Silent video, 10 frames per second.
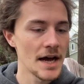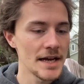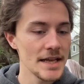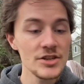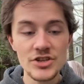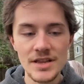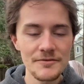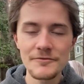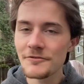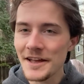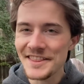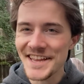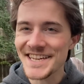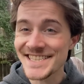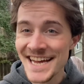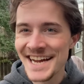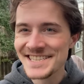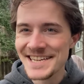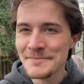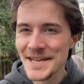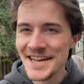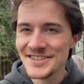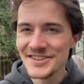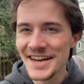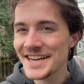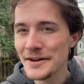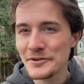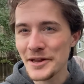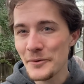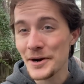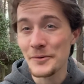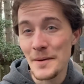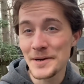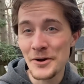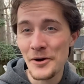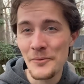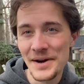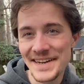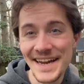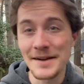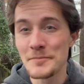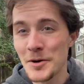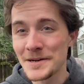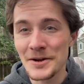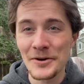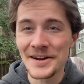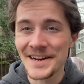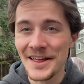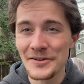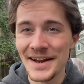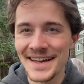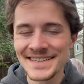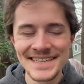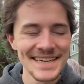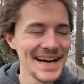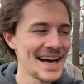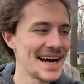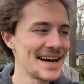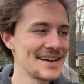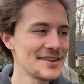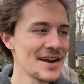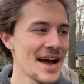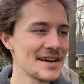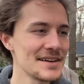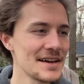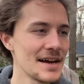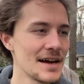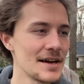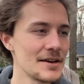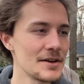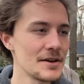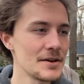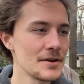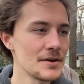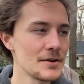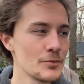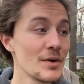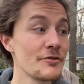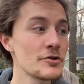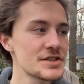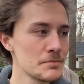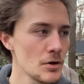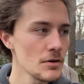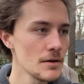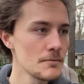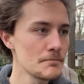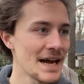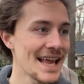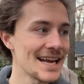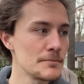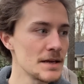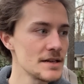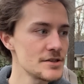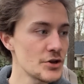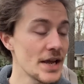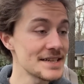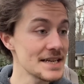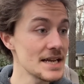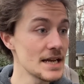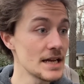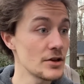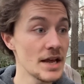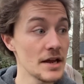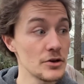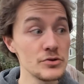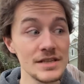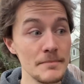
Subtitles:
each of them fit the exact same occasion. I definitely want a rum and coke on one day and a bourbon and coke on another day. They're not reversible by any means. You can't use them